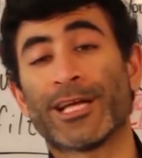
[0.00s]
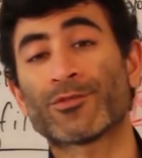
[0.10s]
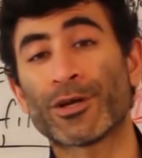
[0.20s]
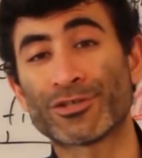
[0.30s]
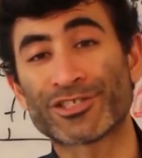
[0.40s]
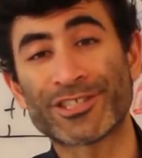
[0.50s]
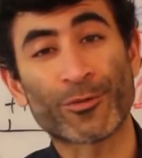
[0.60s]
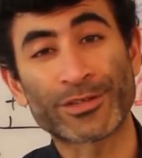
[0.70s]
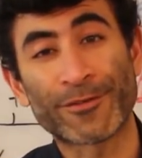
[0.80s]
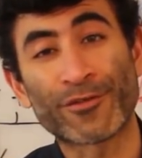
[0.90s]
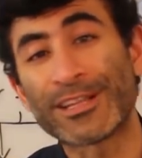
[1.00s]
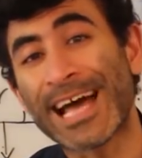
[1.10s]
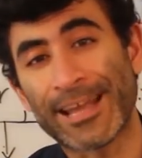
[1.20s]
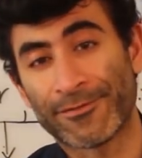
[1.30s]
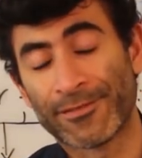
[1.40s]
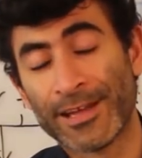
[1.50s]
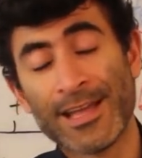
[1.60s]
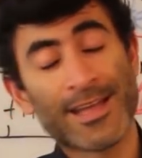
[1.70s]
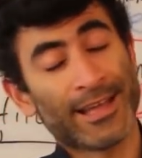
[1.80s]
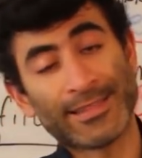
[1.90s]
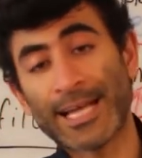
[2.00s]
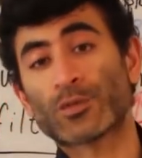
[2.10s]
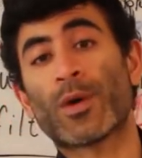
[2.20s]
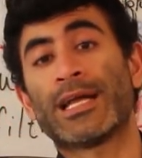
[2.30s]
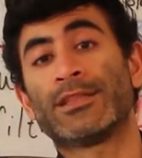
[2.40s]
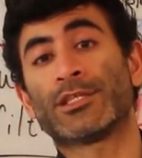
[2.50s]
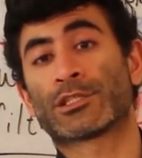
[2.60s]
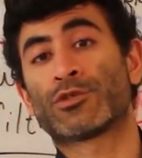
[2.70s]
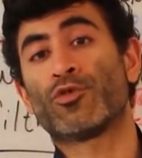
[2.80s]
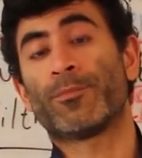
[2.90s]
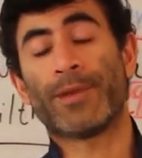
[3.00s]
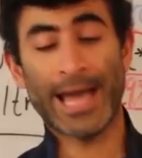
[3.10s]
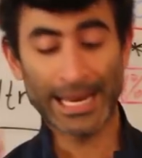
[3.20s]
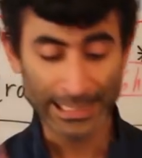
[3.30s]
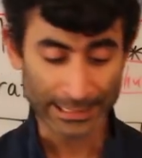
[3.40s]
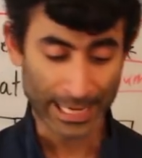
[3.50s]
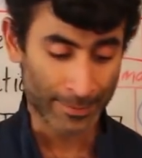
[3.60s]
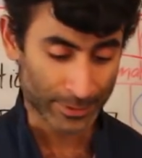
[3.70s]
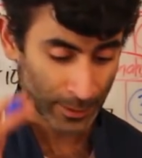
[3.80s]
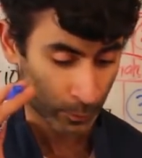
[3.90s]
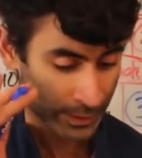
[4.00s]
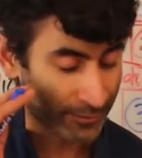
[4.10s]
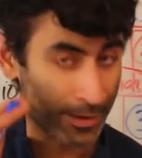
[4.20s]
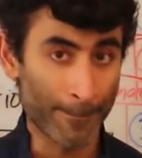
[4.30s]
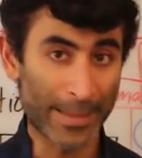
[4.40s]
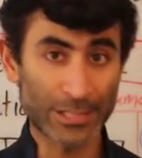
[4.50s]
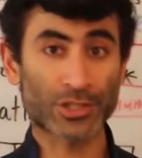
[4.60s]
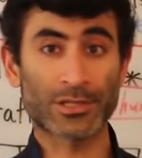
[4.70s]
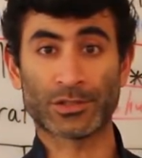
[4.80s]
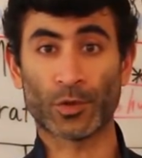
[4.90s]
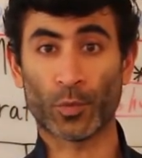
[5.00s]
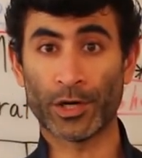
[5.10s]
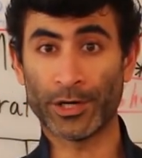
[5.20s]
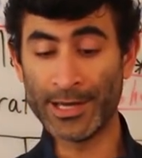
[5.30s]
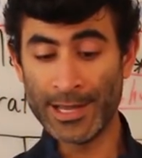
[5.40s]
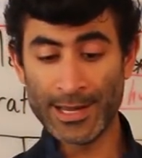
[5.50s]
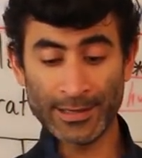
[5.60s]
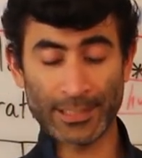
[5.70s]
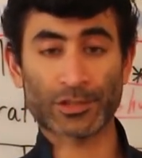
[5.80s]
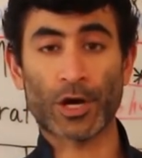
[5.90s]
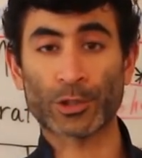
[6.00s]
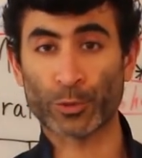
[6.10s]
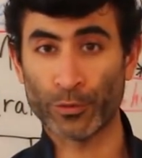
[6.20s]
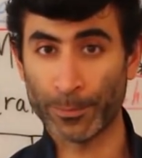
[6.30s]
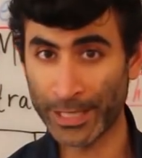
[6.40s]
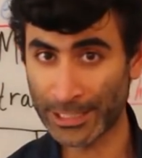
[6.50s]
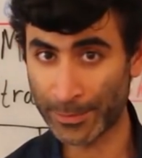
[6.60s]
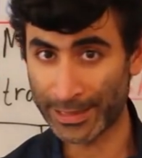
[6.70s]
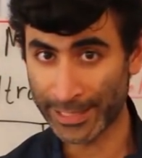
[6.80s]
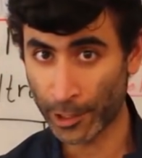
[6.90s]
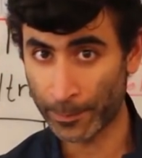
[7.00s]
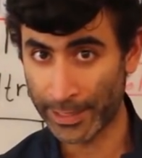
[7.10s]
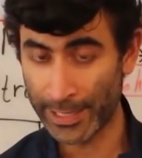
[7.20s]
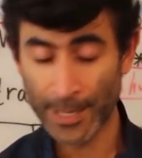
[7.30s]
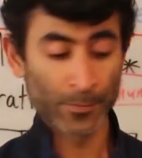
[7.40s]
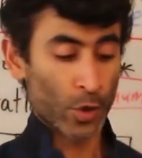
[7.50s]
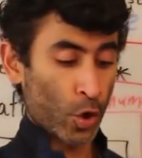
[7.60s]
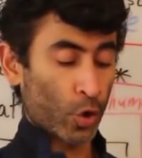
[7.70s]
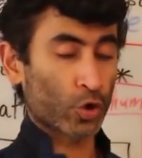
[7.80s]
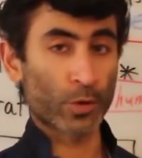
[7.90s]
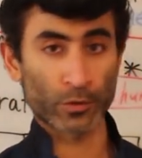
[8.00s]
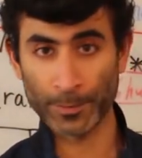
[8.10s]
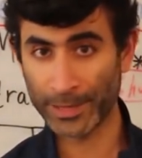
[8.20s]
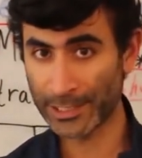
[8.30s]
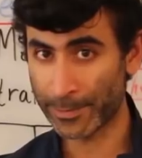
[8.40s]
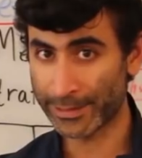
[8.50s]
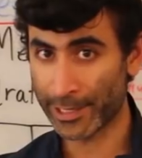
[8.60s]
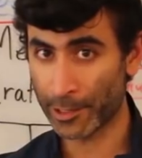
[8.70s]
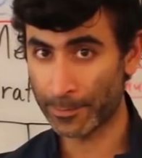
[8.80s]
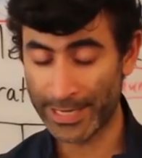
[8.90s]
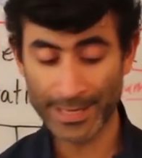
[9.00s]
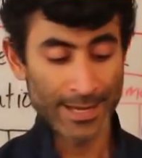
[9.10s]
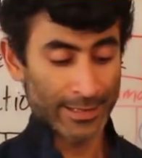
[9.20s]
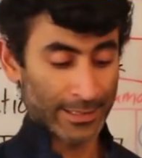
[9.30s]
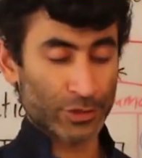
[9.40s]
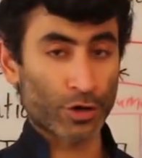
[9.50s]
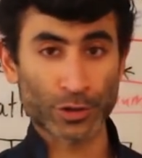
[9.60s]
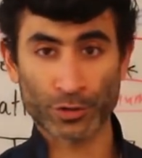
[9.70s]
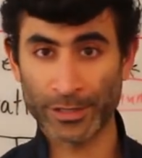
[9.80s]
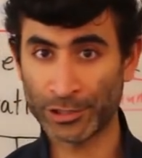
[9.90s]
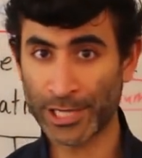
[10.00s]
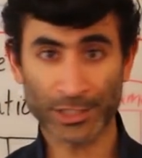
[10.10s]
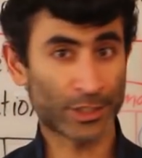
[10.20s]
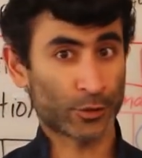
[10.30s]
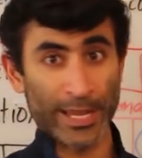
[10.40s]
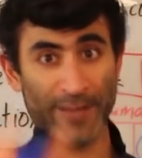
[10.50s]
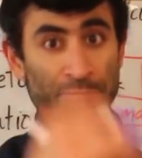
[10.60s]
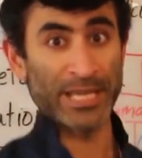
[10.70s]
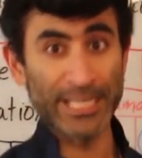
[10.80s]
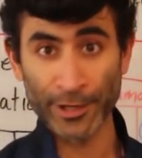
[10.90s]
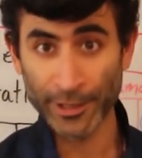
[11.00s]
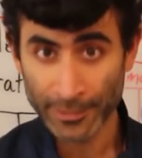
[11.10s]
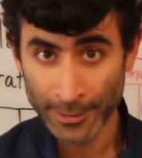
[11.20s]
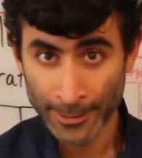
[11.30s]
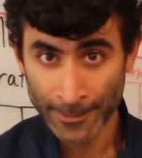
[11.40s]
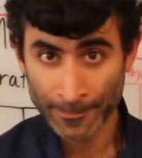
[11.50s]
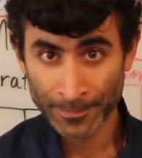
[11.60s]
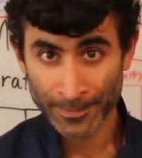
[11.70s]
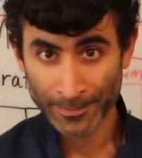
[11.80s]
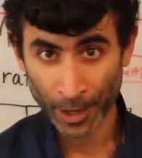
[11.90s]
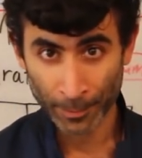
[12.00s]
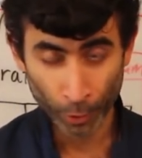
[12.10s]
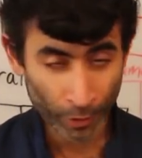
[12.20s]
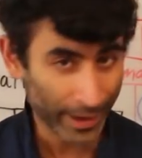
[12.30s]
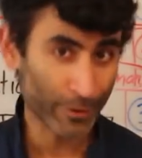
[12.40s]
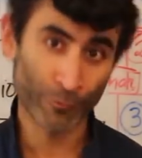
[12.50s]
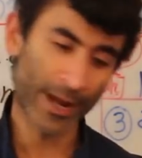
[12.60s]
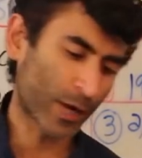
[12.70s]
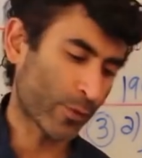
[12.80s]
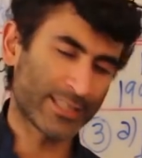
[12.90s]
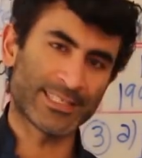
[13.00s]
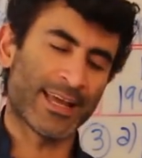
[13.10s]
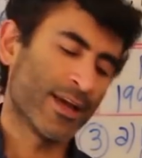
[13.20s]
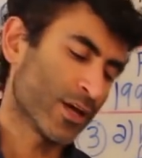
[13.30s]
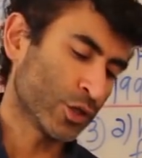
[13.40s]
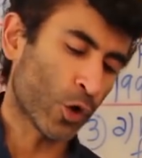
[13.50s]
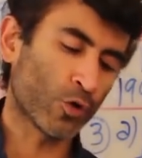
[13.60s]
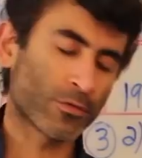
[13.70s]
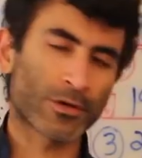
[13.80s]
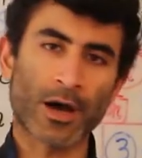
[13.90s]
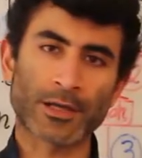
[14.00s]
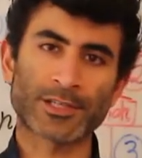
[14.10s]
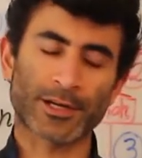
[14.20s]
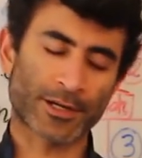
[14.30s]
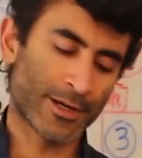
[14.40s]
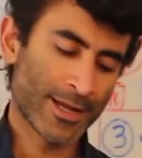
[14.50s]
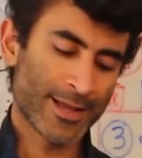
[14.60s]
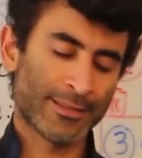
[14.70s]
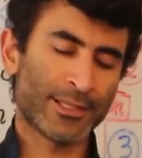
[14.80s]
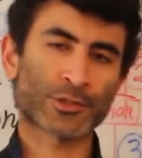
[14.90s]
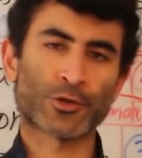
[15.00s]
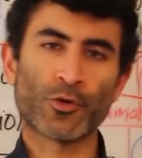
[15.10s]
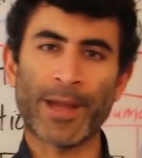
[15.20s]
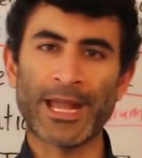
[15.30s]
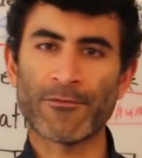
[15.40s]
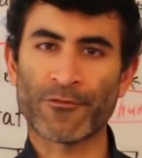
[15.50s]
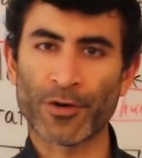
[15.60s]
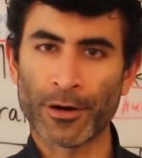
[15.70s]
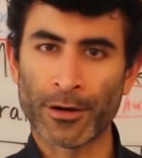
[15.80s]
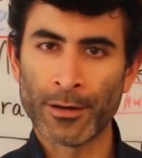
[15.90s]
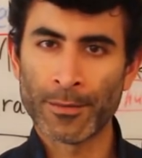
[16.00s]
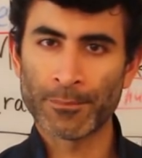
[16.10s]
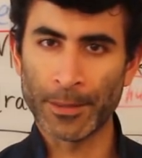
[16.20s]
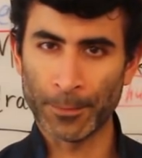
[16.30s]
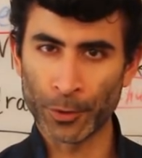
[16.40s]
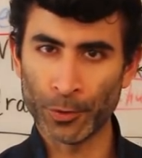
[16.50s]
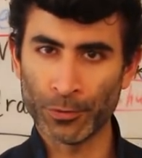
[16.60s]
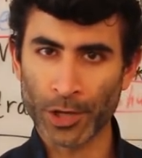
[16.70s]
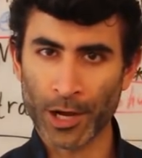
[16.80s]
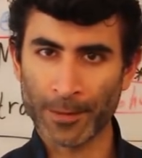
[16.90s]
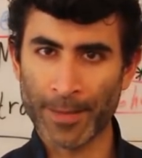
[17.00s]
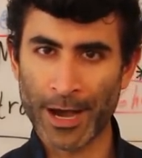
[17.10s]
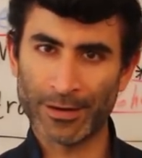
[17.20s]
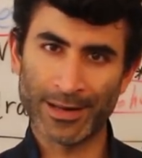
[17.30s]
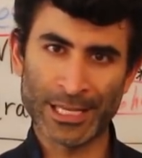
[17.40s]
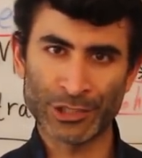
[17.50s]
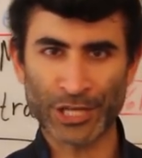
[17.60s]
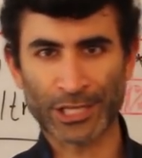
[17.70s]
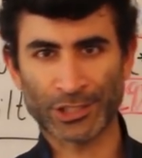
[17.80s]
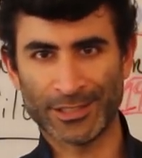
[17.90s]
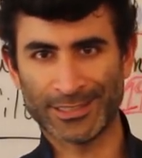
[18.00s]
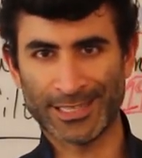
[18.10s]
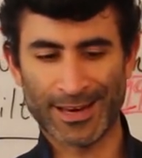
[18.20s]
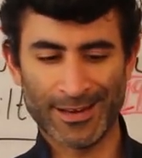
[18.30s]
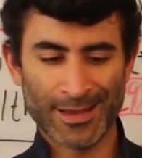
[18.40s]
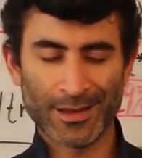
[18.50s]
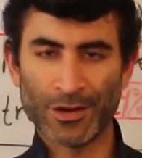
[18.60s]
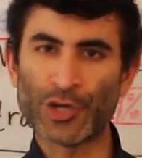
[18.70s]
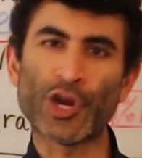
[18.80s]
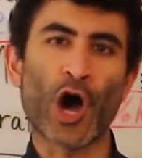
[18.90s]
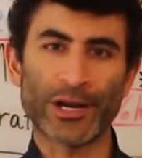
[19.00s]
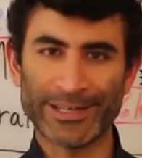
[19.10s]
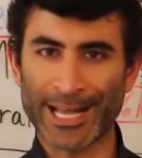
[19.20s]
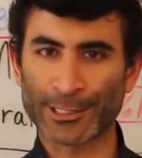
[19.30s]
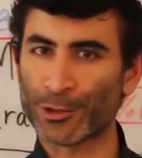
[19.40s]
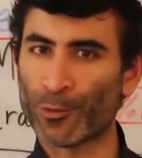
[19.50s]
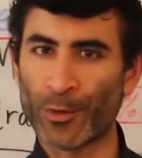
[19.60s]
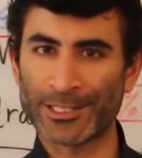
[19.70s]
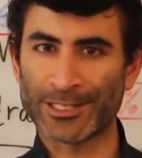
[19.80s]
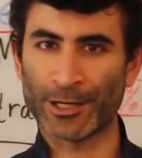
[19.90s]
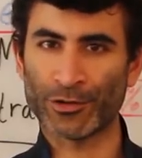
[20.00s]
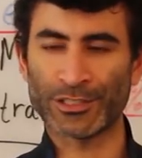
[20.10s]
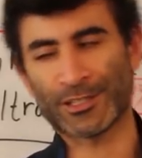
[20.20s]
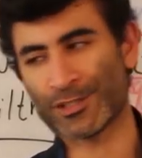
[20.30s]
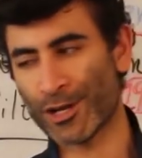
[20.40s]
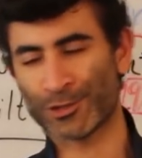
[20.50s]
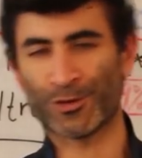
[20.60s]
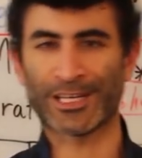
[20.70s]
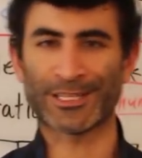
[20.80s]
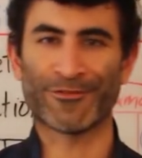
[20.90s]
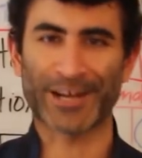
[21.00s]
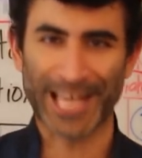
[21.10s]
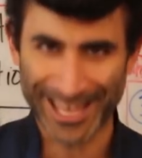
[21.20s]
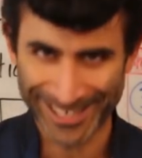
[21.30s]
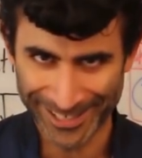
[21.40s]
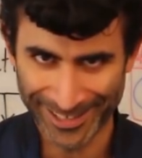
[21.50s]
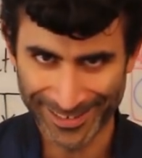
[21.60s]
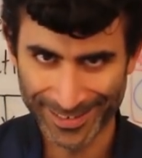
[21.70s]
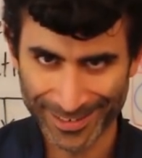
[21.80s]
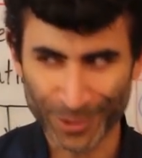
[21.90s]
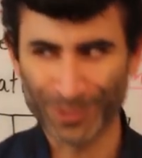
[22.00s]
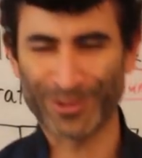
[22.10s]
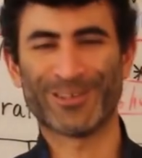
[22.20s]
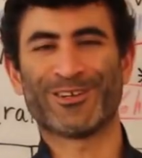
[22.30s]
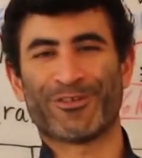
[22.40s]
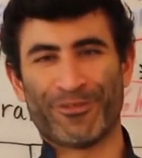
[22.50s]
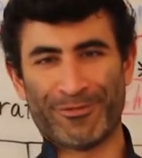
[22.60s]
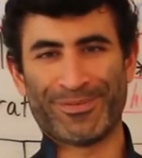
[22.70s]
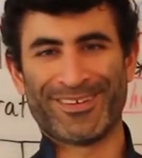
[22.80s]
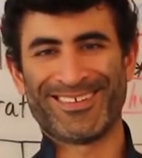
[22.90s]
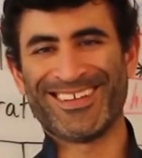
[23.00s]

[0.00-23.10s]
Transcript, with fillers: That's why you're stuck with it for life. And that's why in this group, anytime someone even mentions the word testosterone replacement therapy, hormone replacement therapy, testosterone injections, we have Peter, our boy, right away say, Yo, cocksucker, this group ain't for people who talk about injections and non natural ways to increase testosterone. Get the fuck out of here. Go to another group.